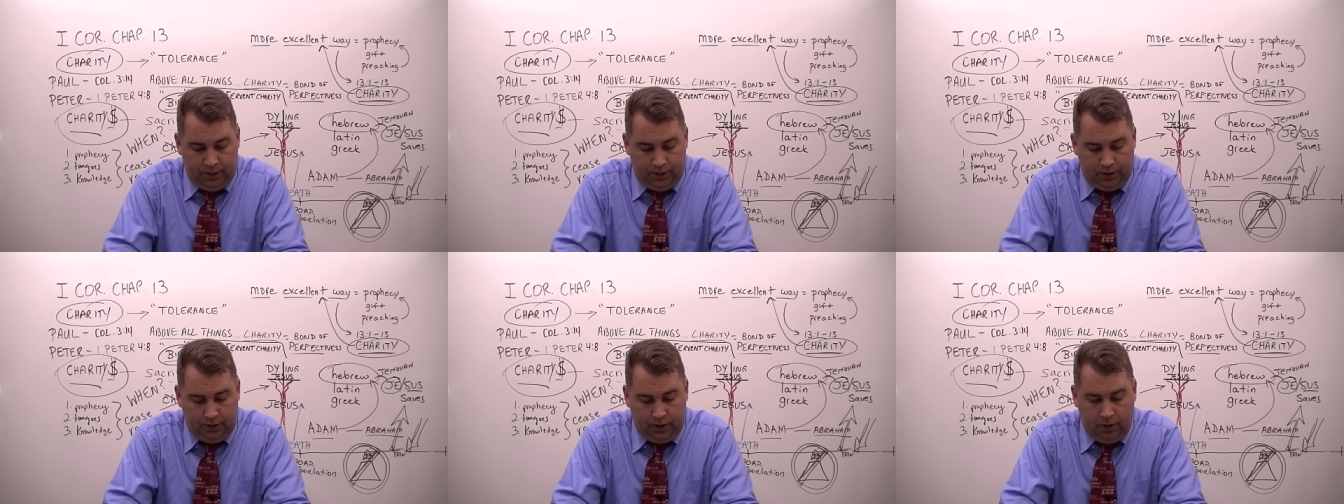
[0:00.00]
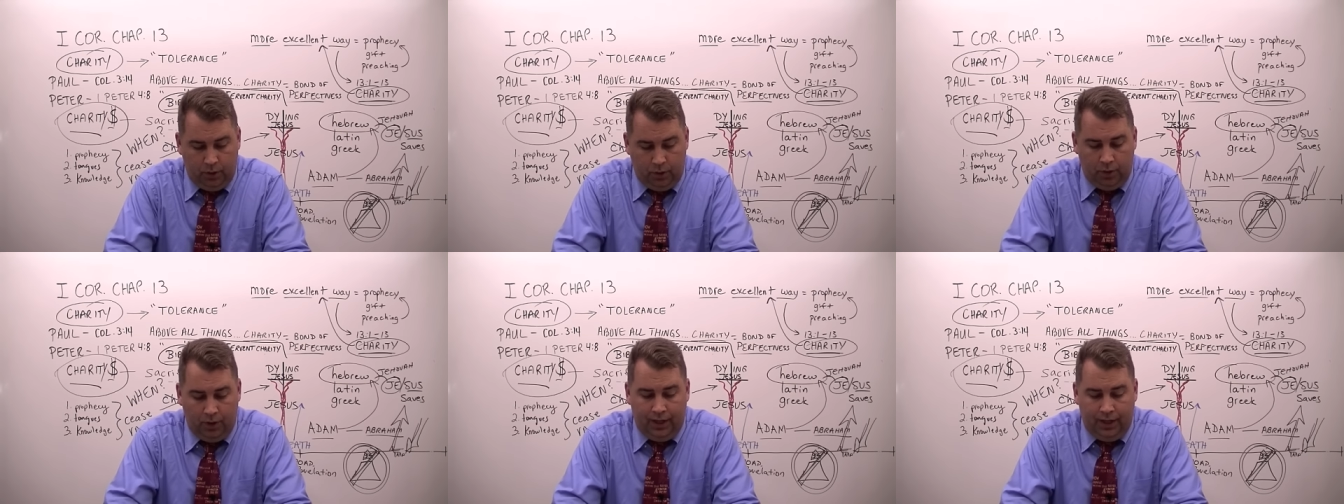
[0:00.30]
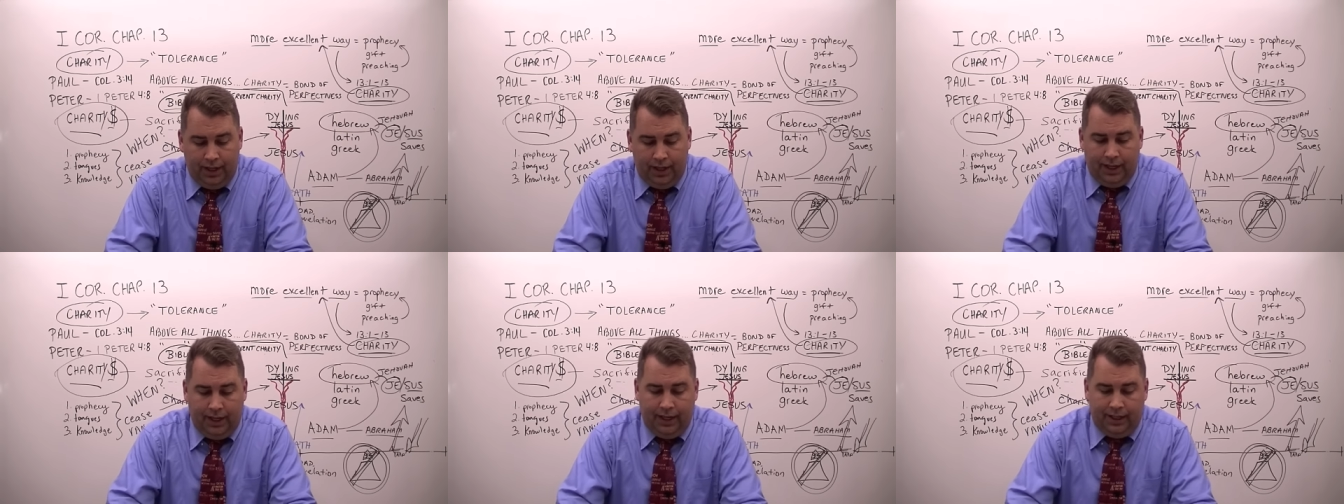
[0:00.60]
So
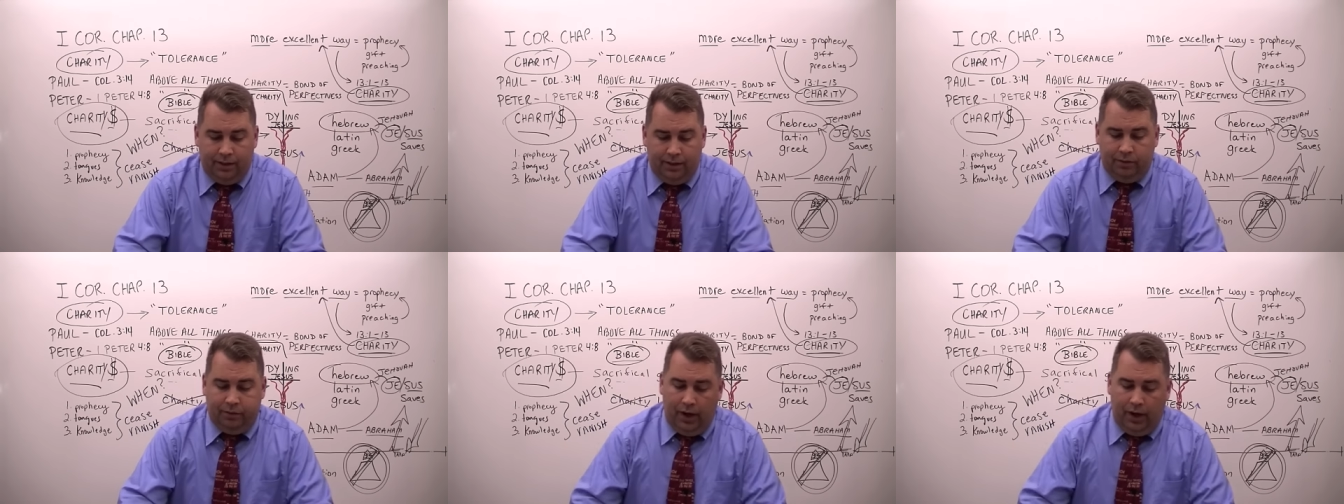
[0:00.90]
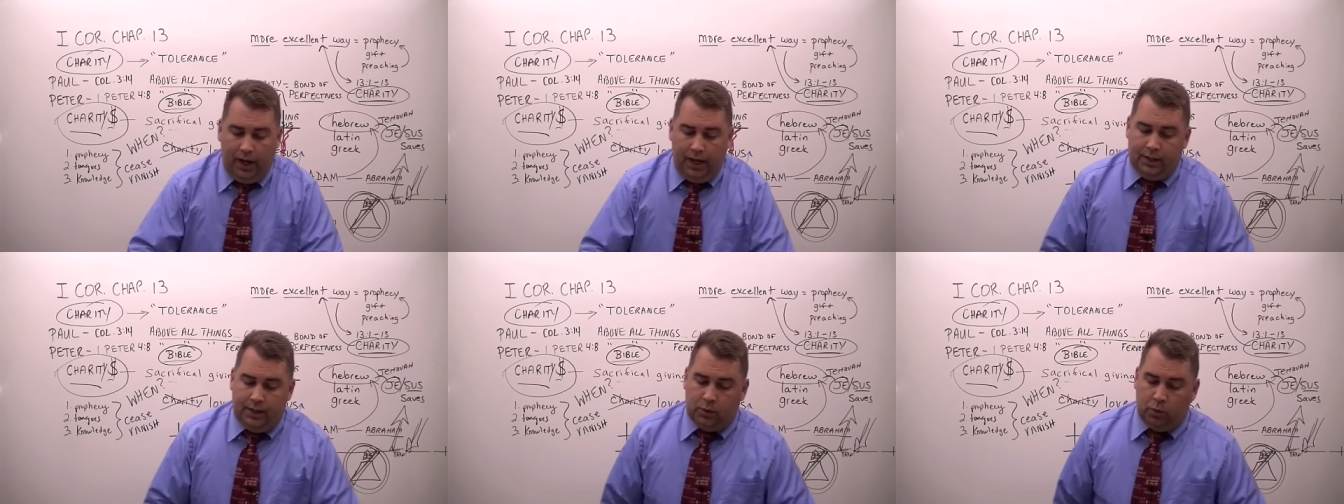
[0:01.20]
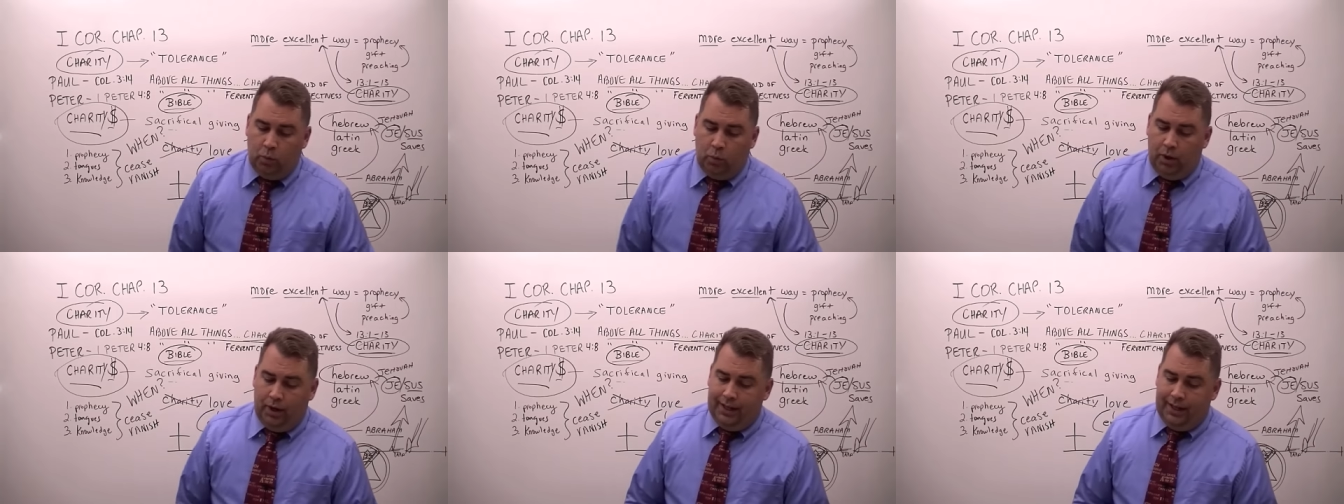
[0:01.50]
it defines
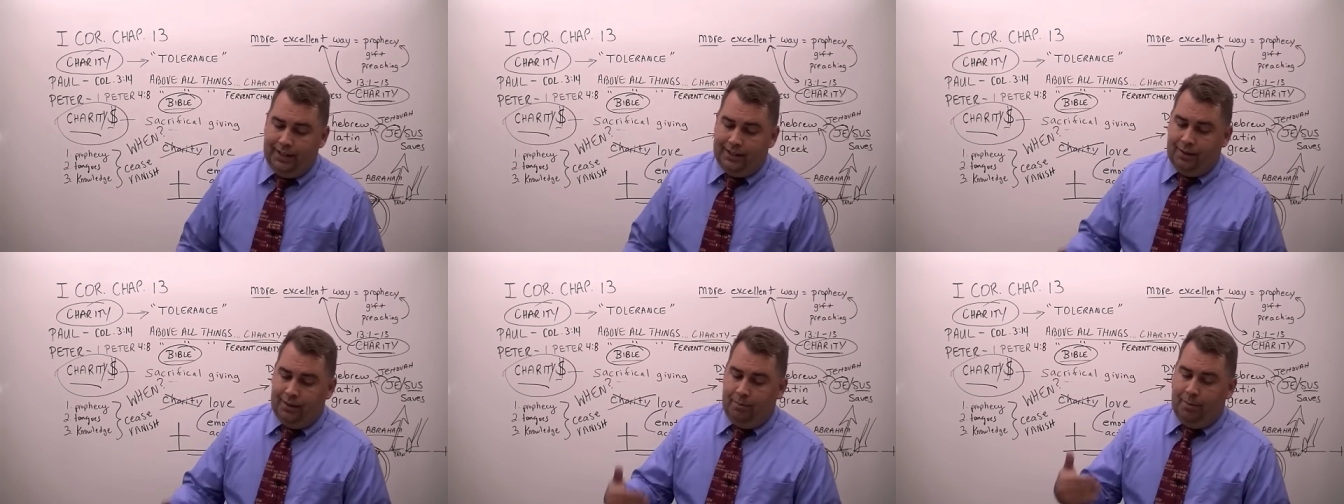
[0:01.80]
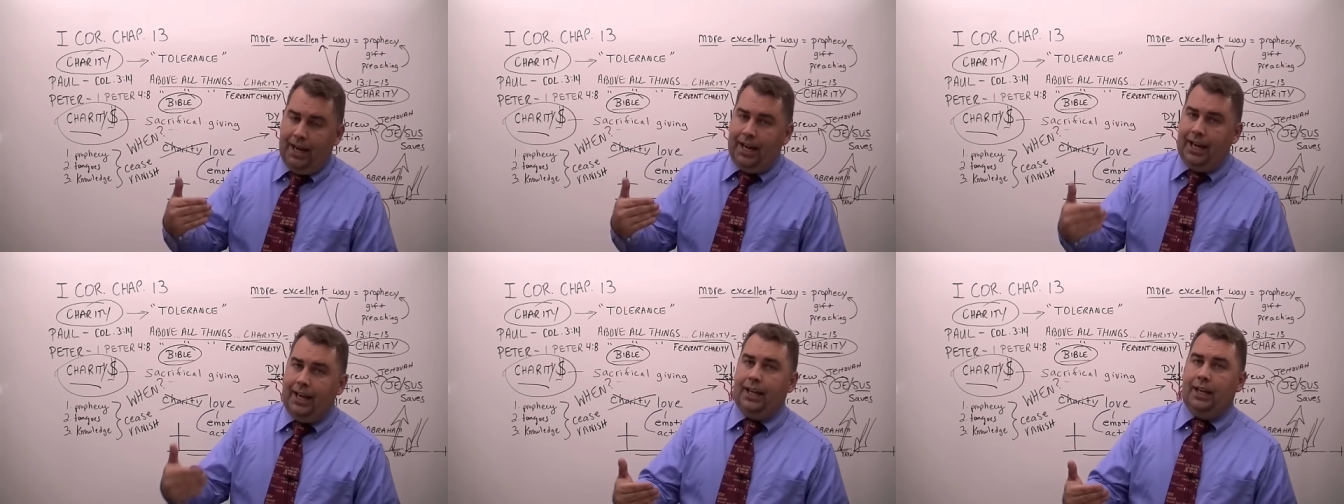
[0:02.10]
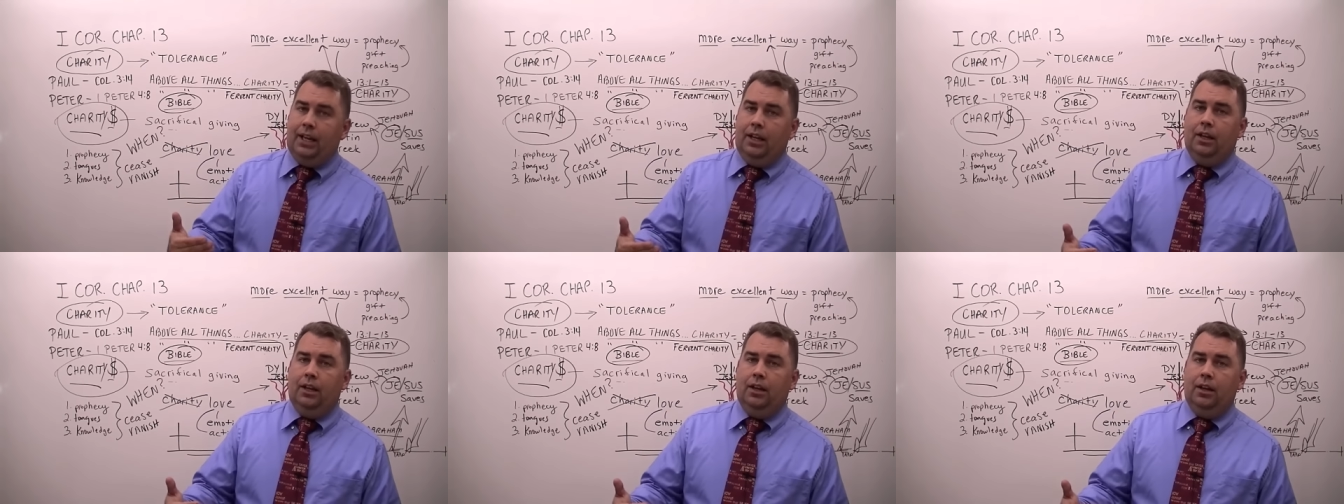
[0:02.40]
what is a
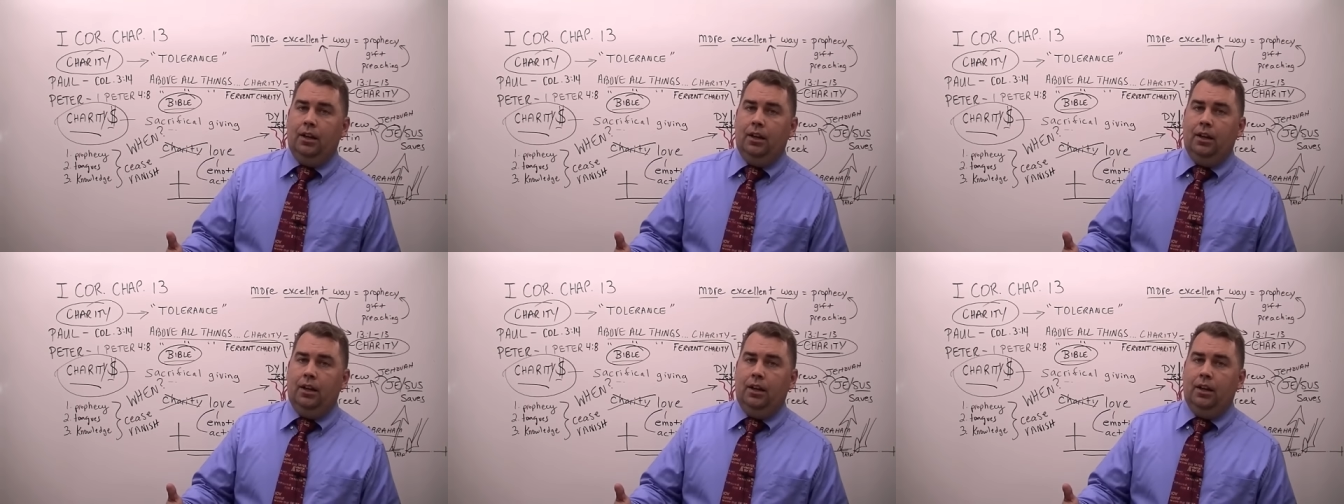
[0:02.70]
man.